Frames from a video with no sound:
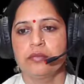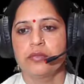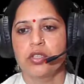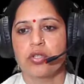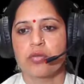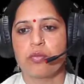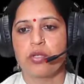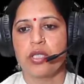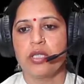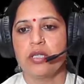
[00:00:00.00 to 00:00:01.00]

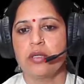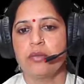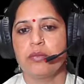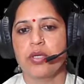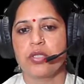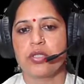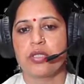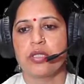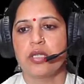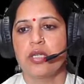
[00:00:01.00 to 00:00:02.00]
Osmotic
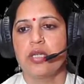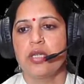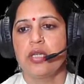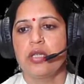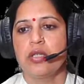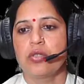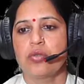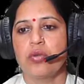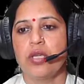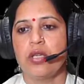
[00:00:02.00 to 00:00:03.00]
pressure.
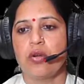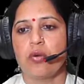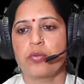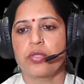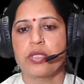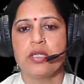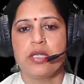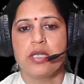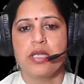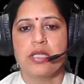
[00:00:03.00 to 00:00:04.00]
So here option
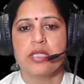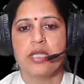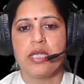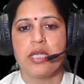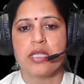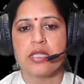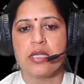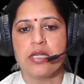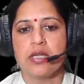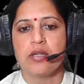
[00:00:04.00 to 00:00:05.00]
C is
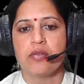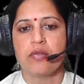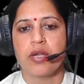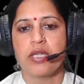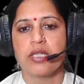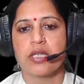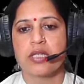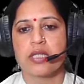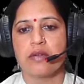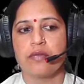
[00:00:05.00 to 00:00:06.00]
the right
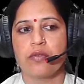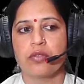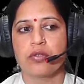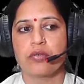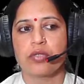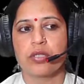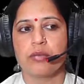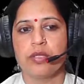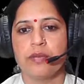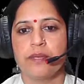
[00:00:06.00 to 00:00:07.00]
answer for the question number